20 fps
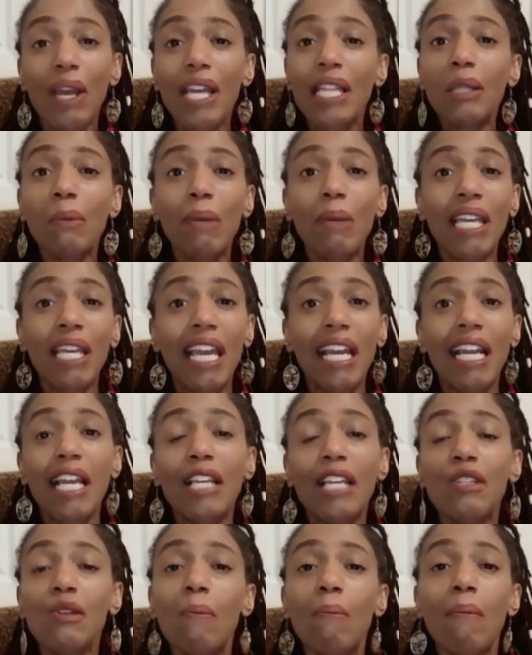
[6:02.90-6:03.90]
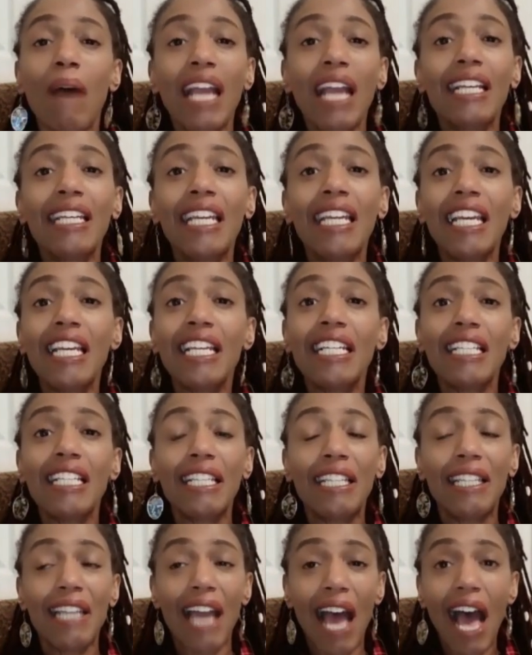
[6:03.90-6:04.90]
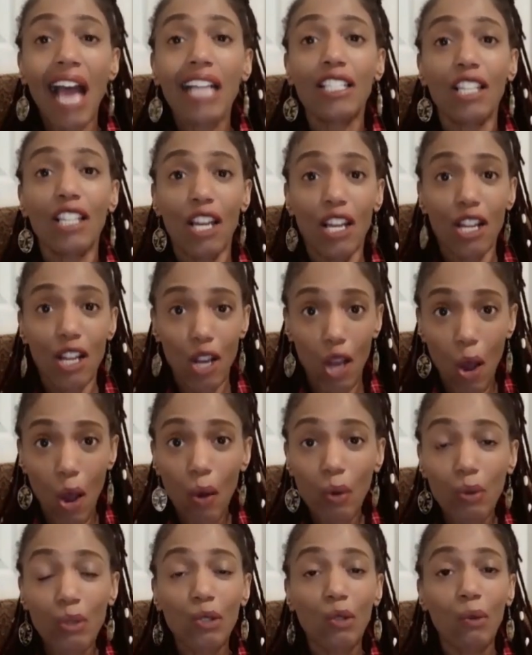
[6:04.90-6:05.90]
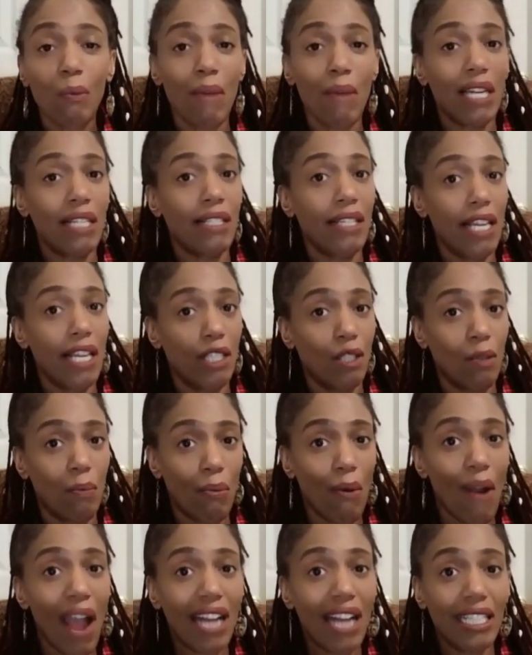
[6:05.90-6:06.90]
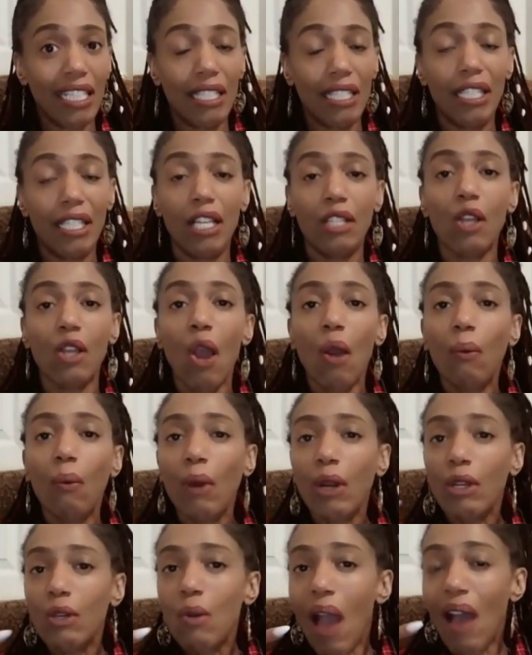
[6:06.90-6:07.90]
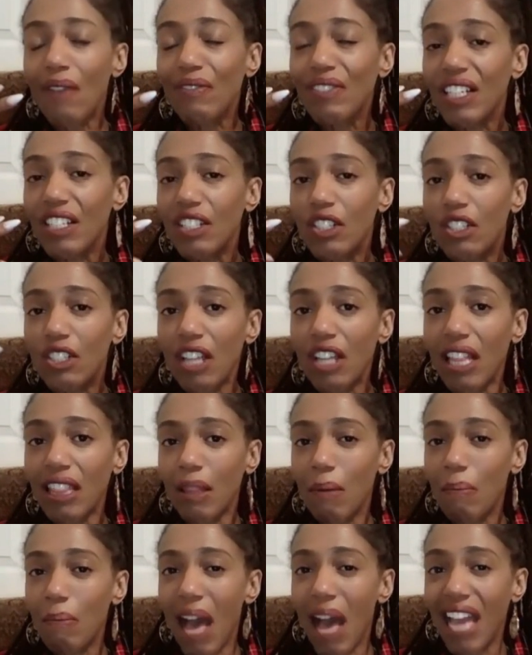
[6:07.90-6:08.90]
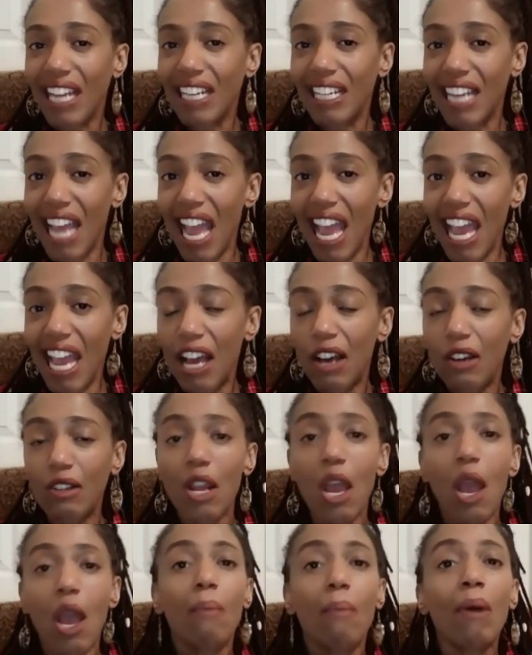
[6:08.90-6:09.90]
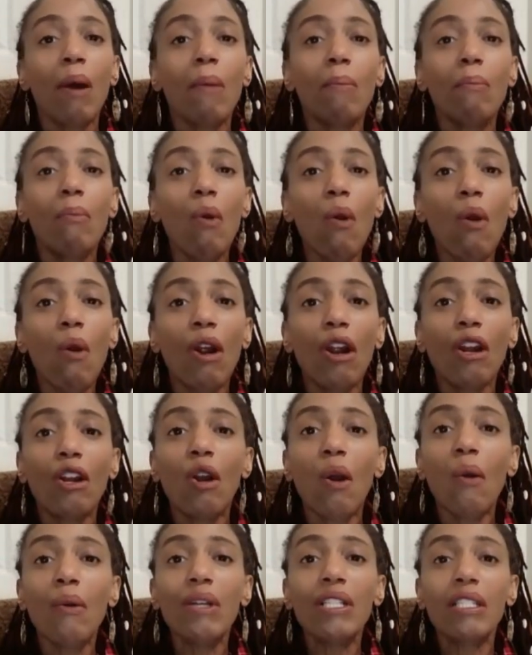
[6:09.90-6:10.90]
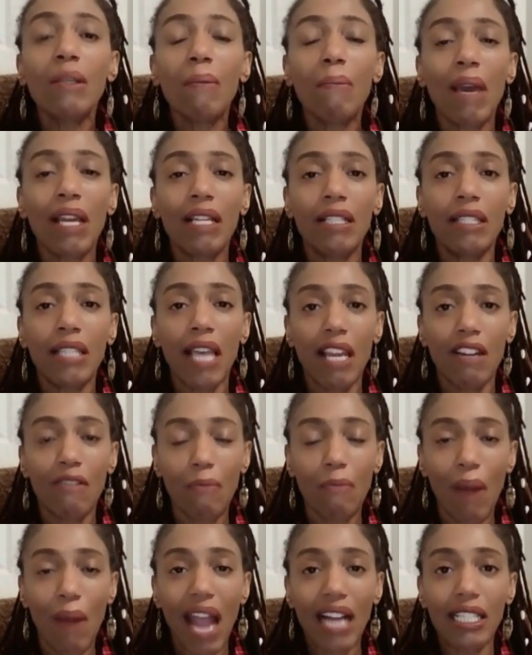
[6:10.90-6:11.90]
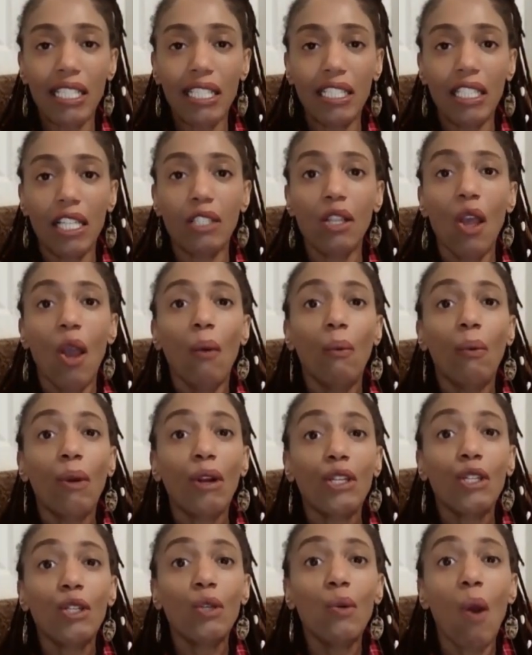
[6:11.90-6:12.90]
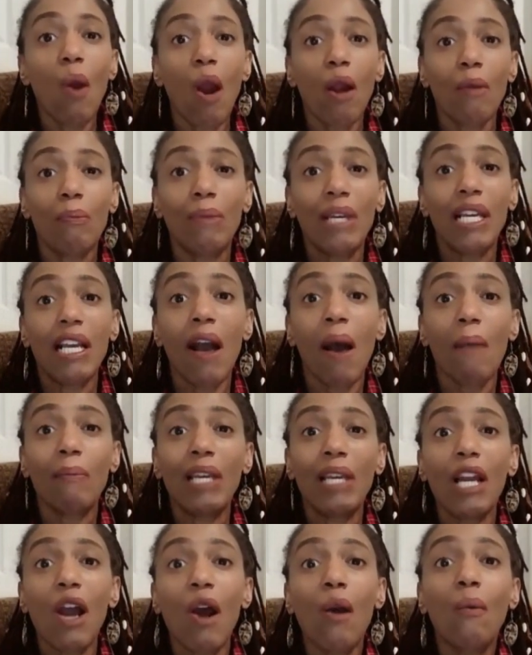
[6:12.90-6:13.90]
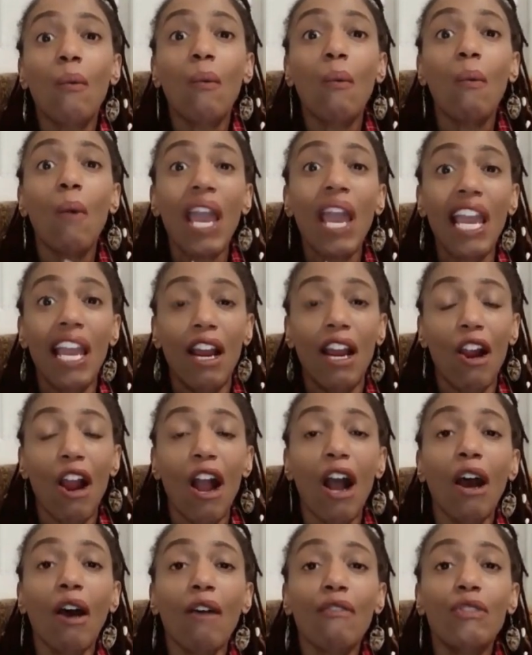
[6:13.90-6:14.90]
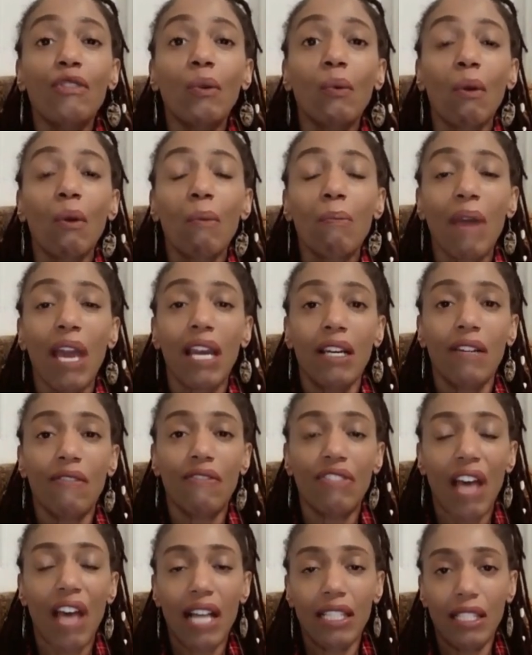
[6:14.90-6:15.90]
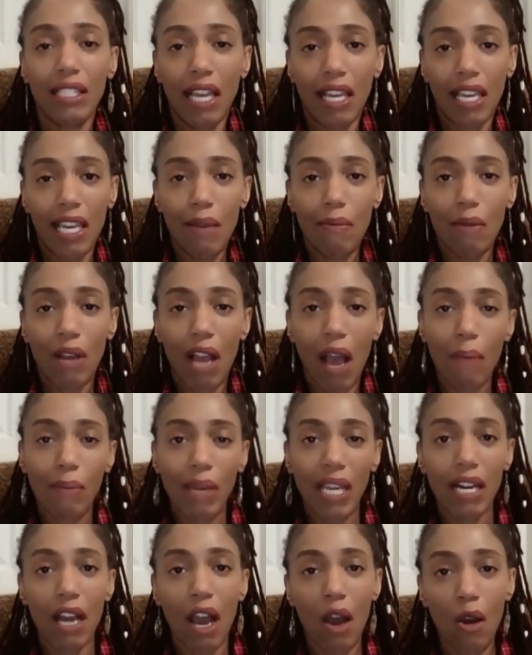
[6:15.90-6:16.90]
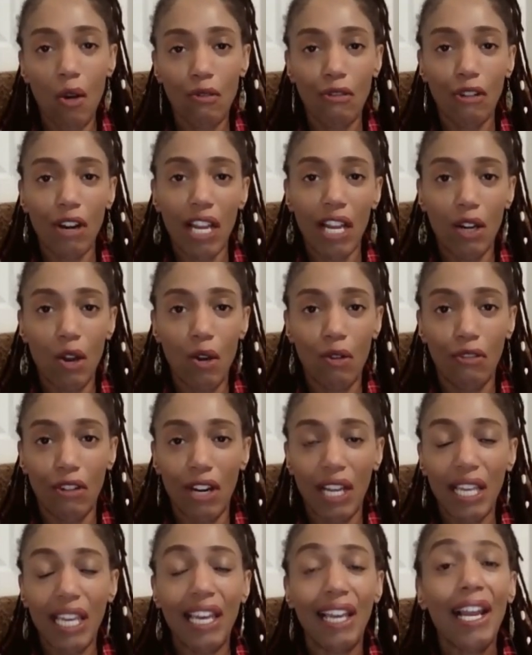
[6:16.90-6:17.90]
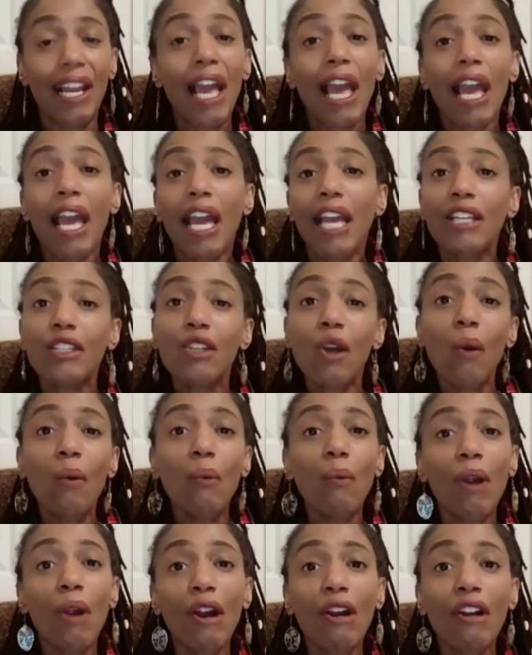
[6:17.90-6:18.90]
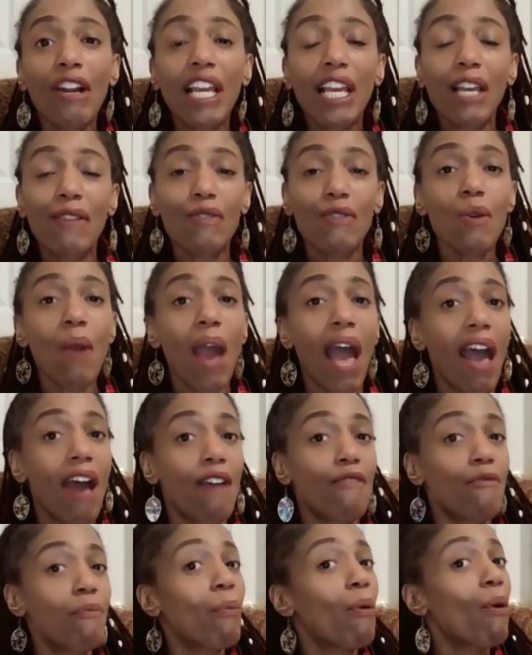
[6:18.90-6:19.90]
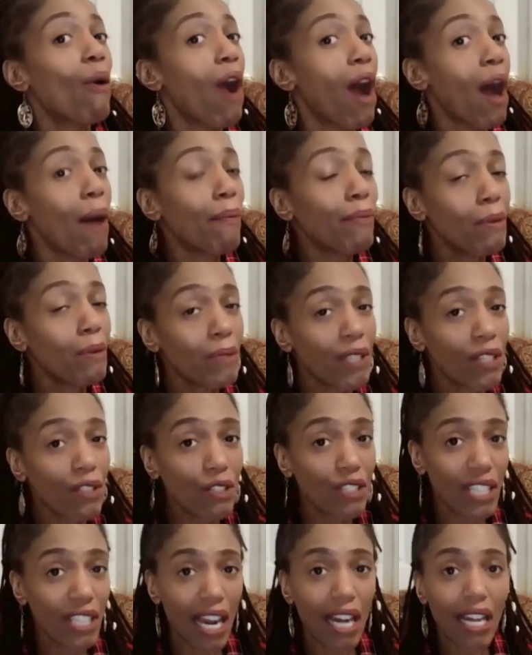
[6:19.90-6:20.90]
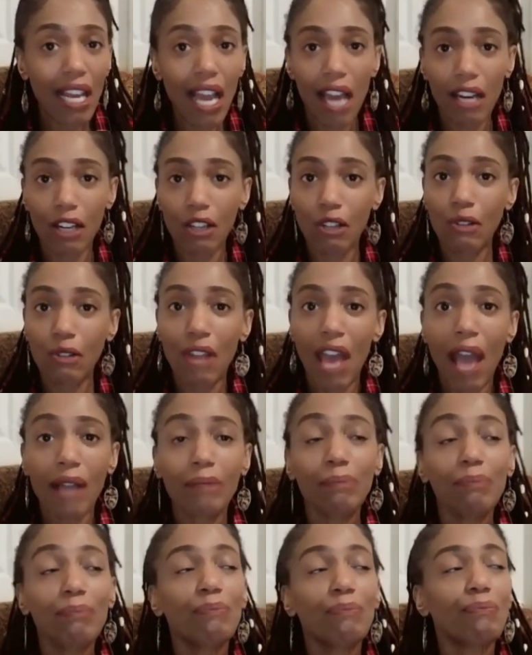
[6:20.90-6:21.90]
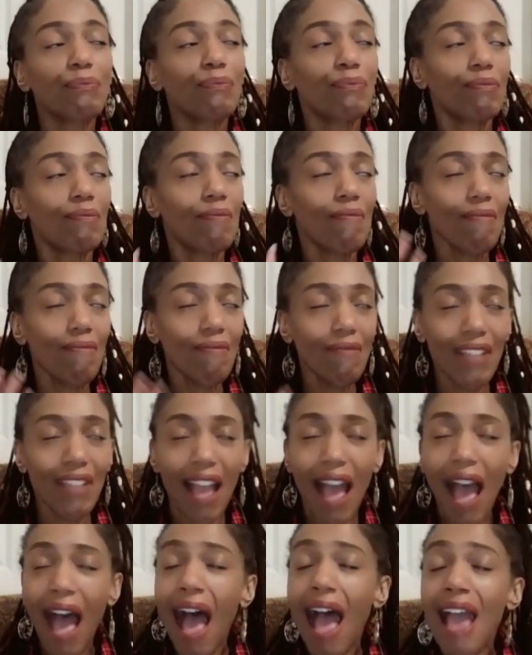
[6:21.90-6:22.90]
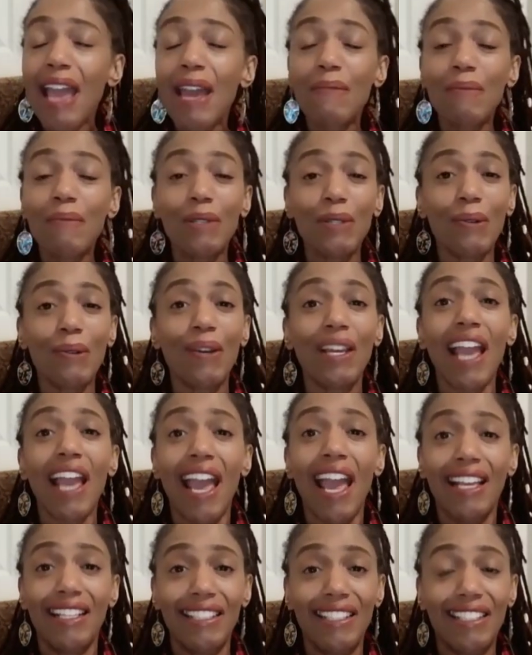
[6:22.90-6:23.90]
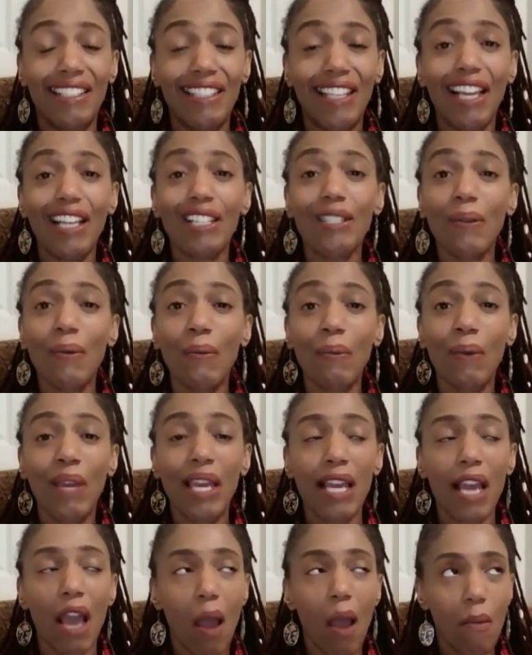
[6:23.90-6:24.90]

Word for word: in the beginning, you might need not go to meditation practices where you have to shut the mind down, but more go into meditative practices where you are becoming aware of the repetitive thoughts that keep coming over and over again. And don't worry if you have problems understanding how to do that. I am doing a six week